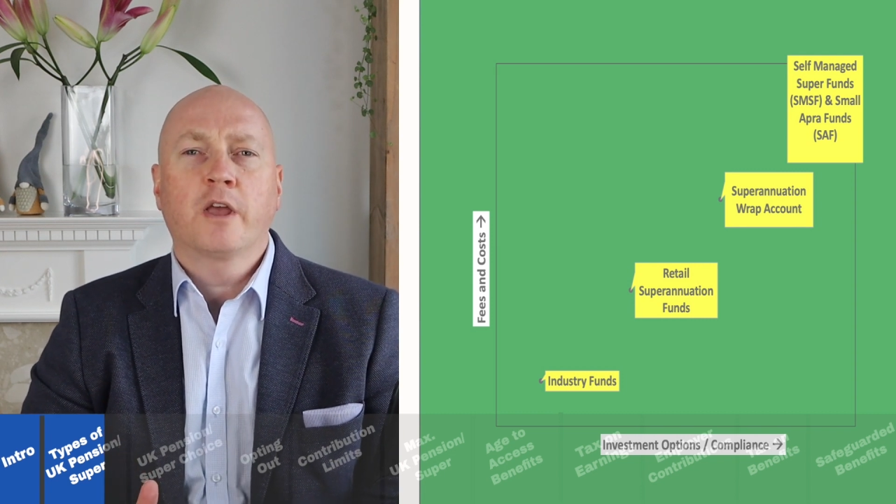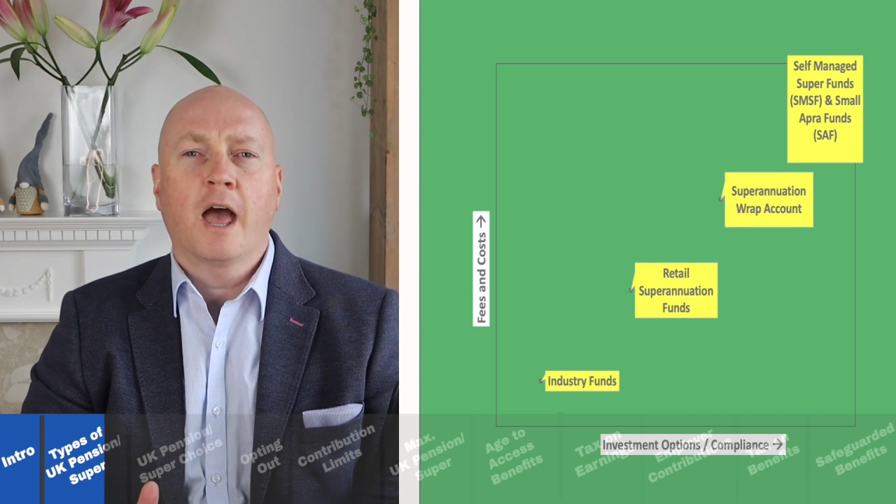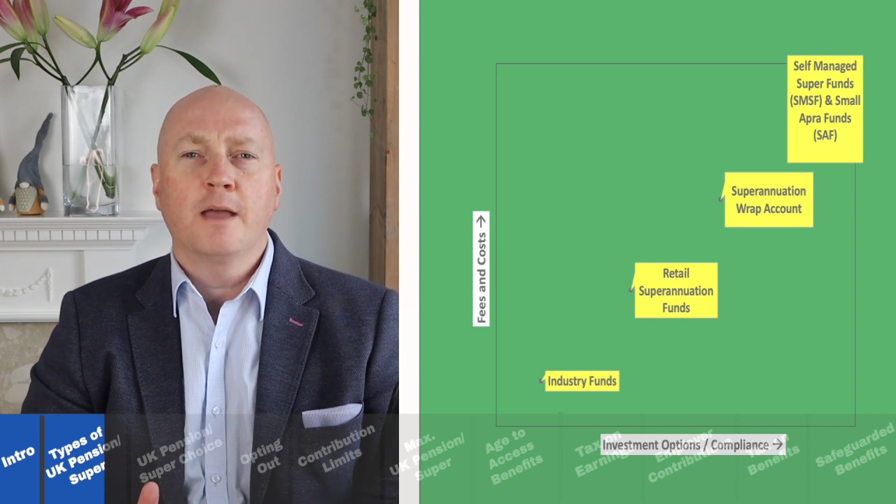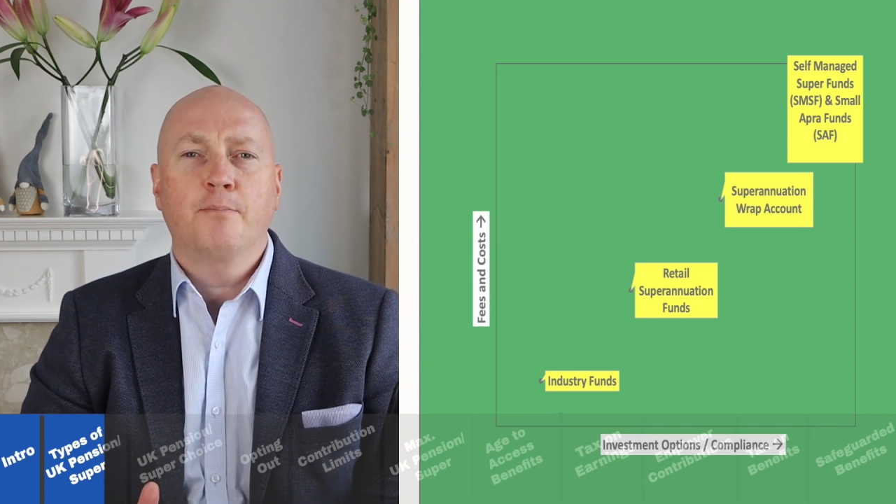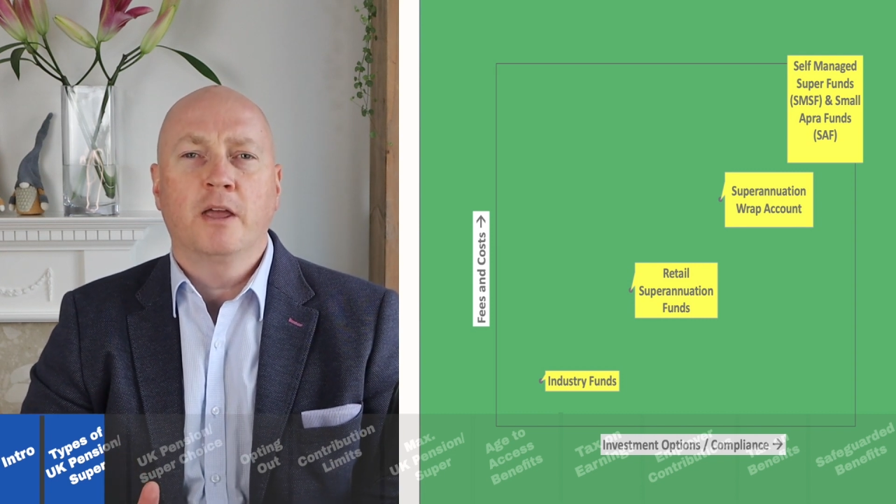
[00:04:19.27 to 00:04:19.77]

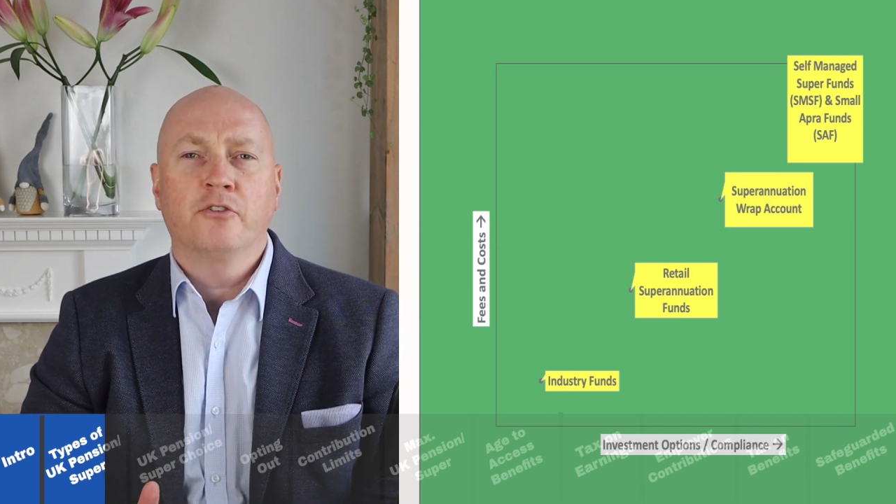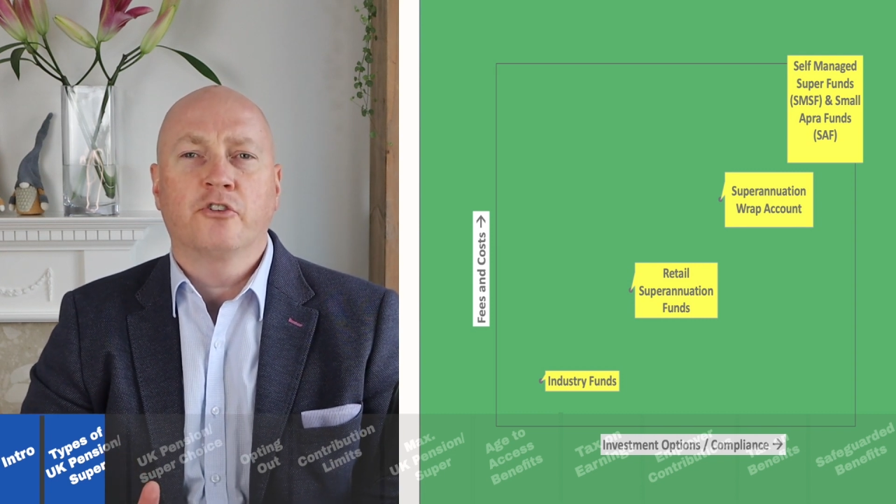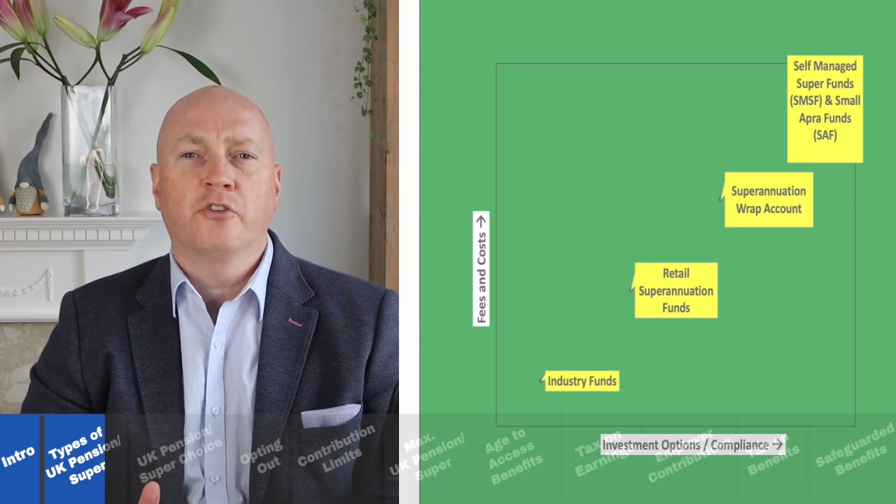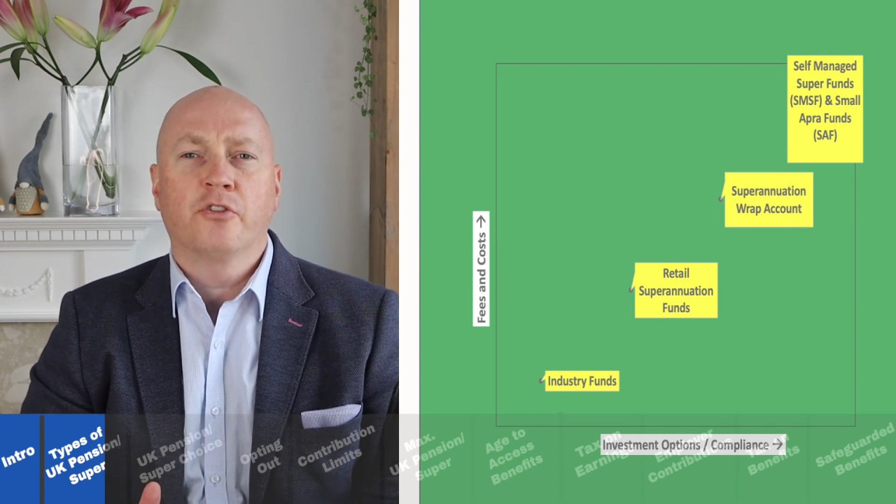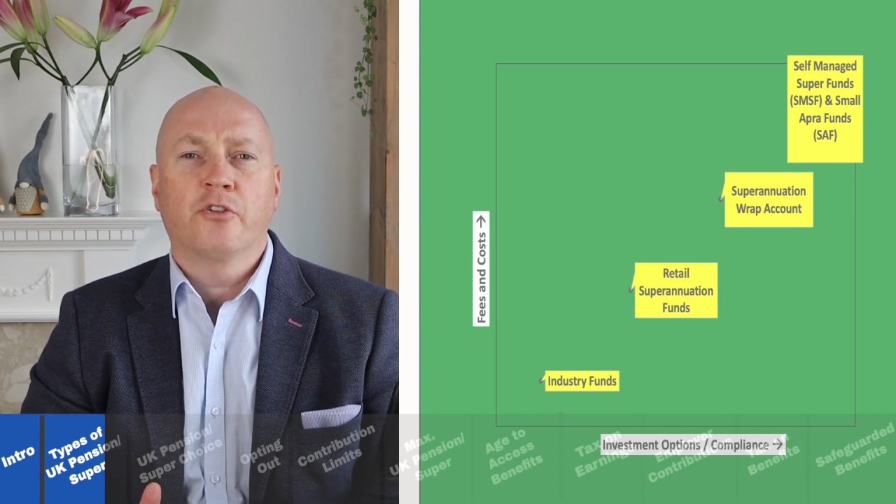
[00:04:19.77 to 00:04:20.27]
UK
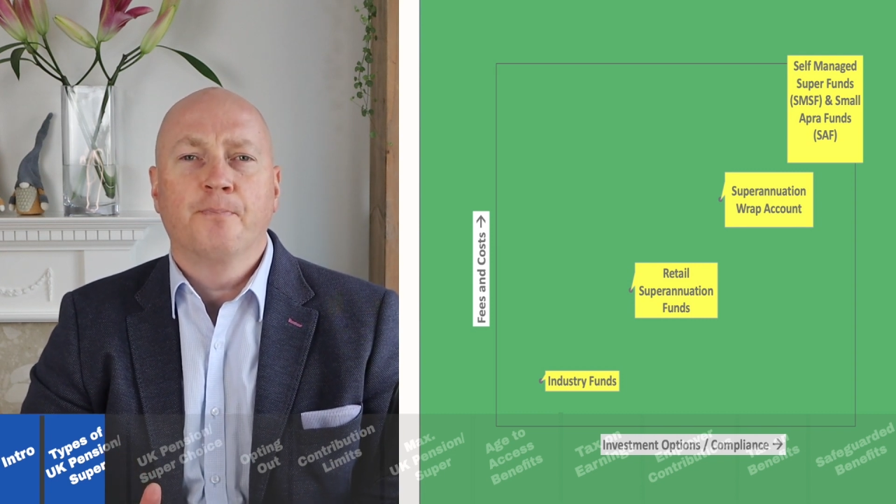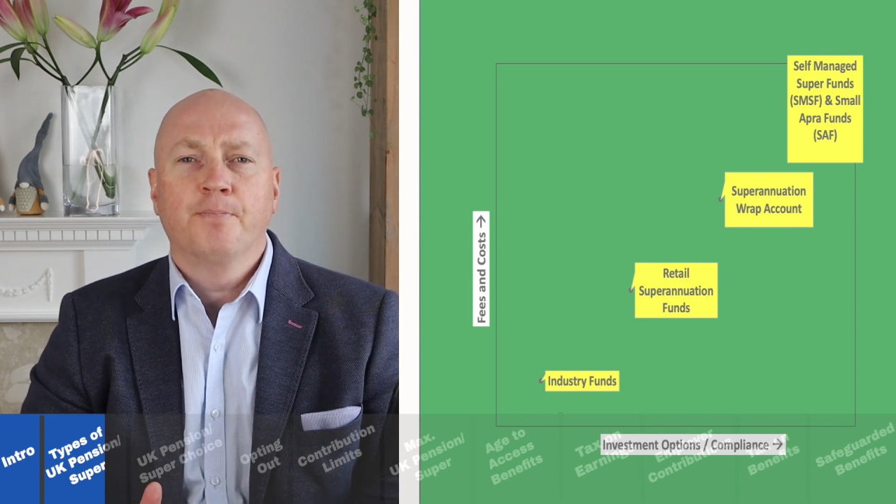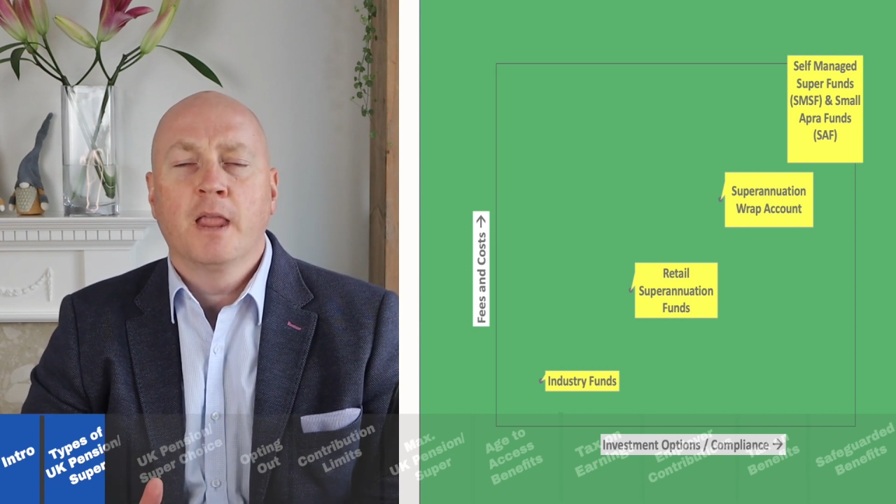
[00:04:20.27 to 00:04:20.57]
pensions.